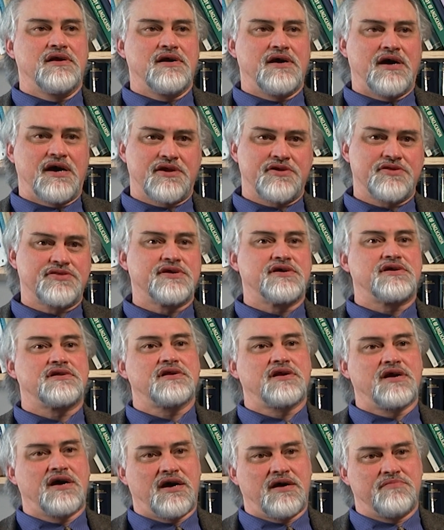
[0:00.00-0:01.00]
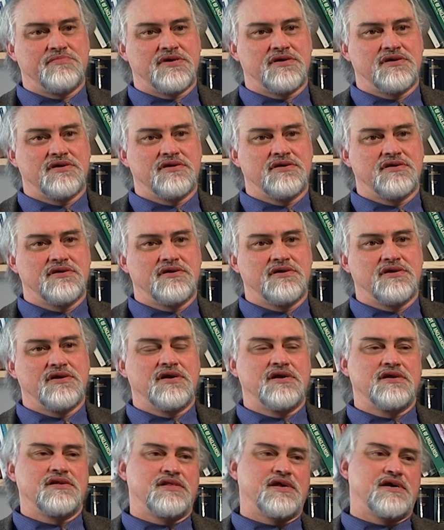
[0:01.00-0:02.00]
artha and kama,
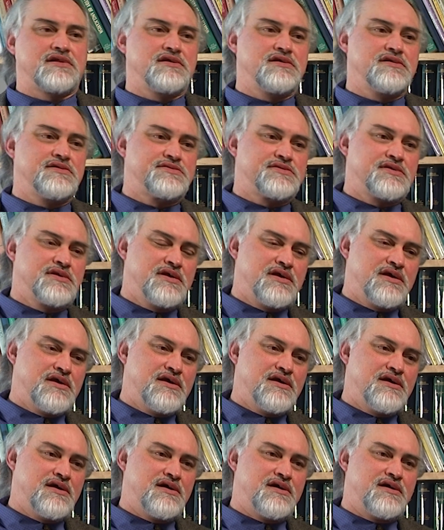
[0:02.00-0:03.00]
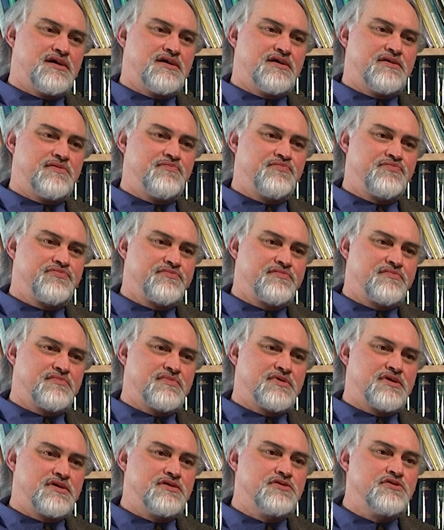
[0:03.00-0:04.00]
that is
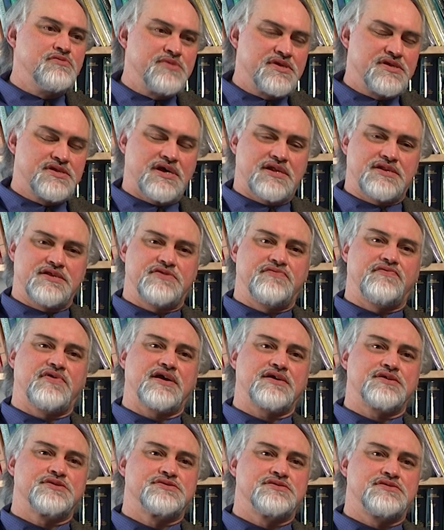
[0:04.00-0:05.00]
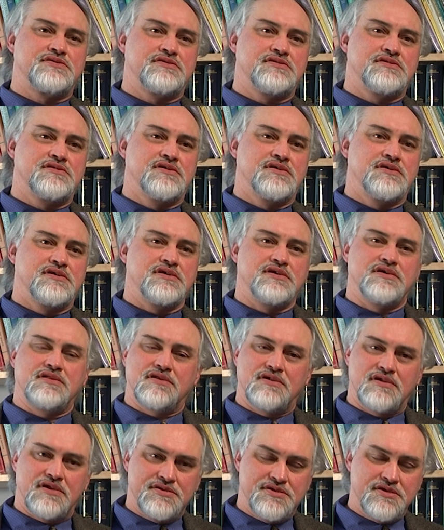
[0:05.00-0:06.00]
human satisfaction in a
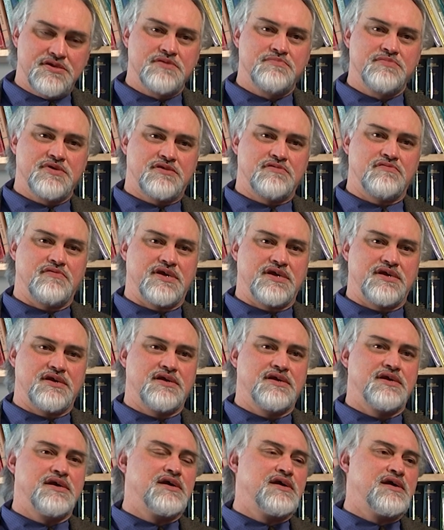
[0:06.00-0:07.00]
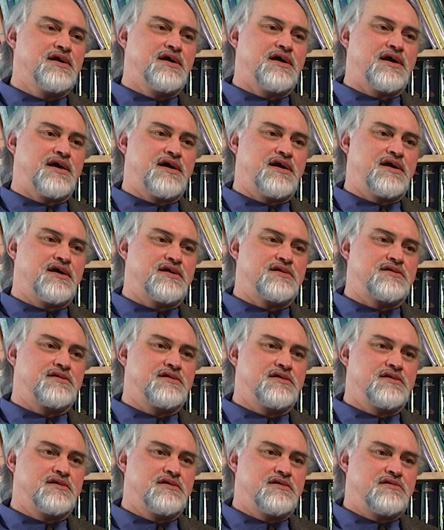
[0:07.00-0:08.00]
legitimate way and
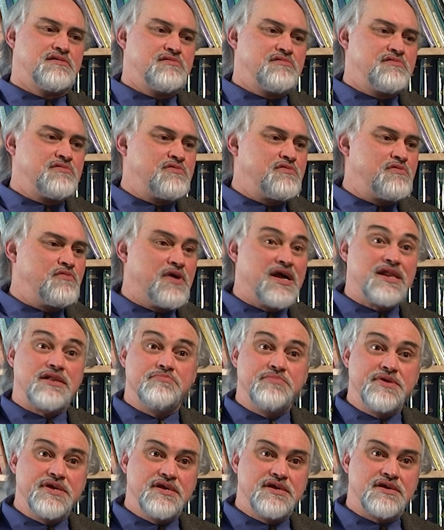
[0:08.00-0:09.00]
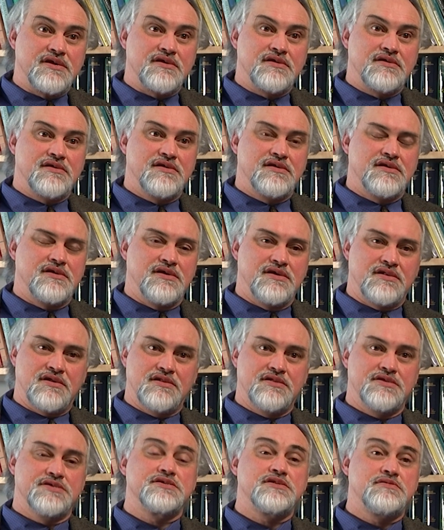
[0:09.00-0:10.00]
well-being in a
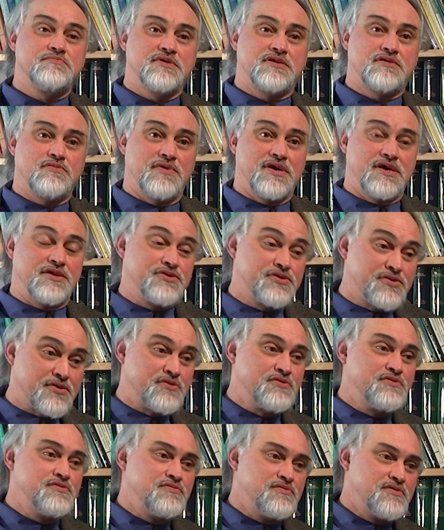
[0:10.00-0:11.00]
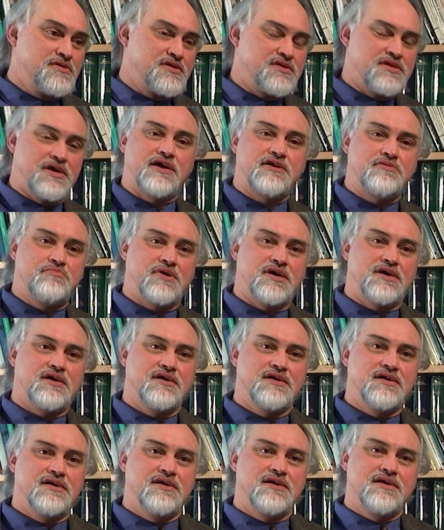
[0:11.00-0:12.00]
legitimate way through dharma,
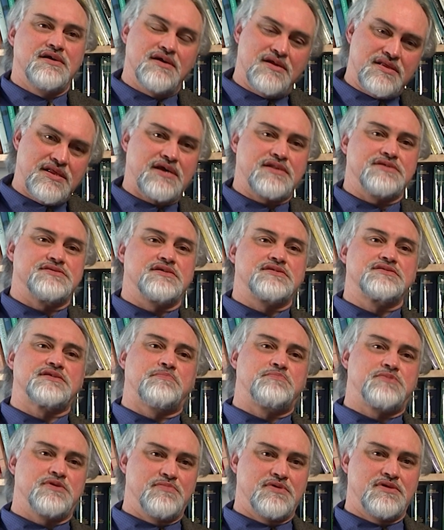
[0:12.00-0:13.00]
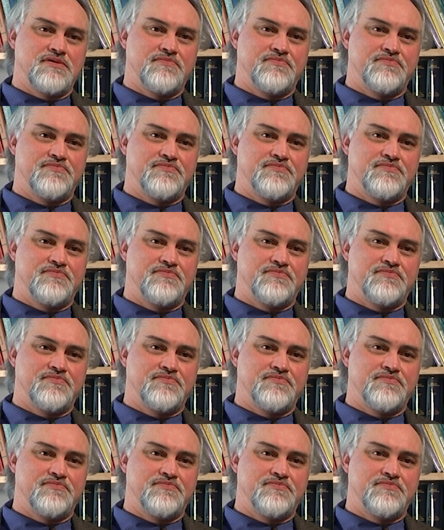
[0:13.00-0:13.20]
and that is acceptable.